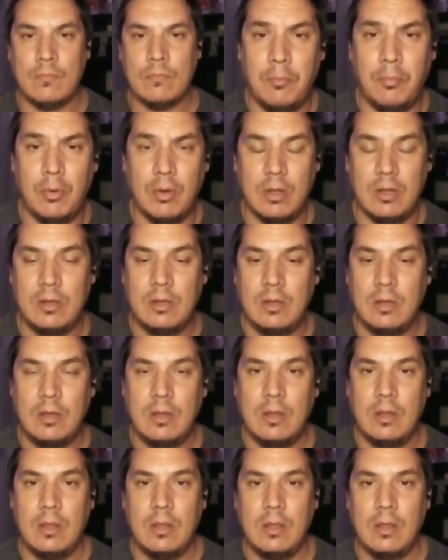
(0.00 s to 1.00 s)
But
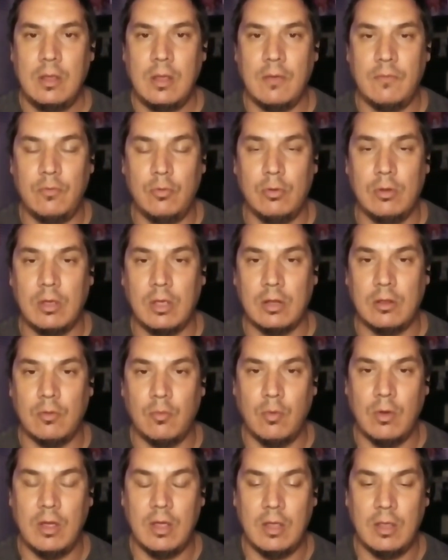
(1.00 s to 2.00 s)
if you look at the
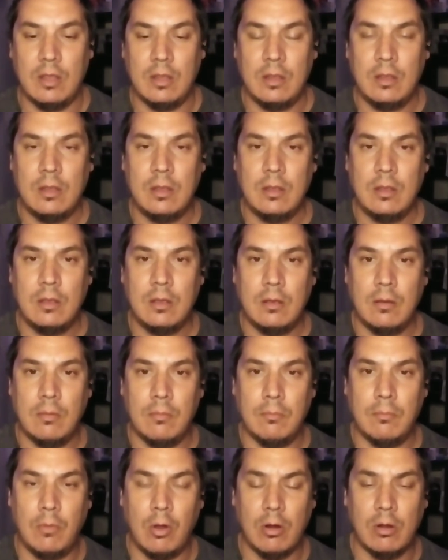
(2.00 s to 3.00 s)
way
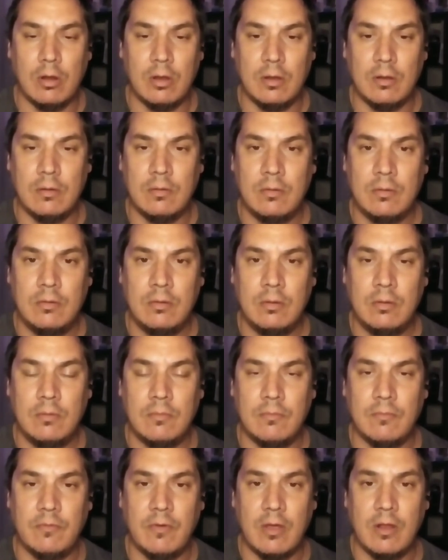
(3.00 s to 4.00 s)
Marlon
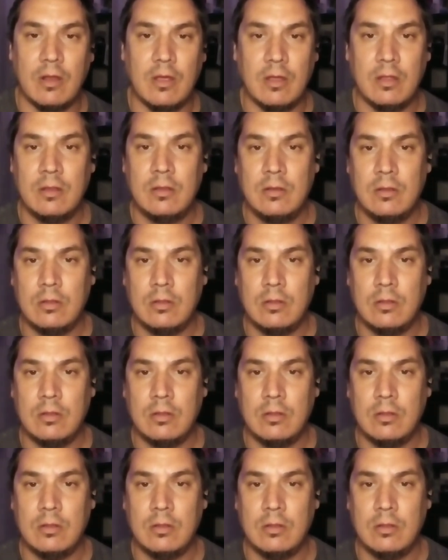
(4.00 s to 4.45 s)
Vera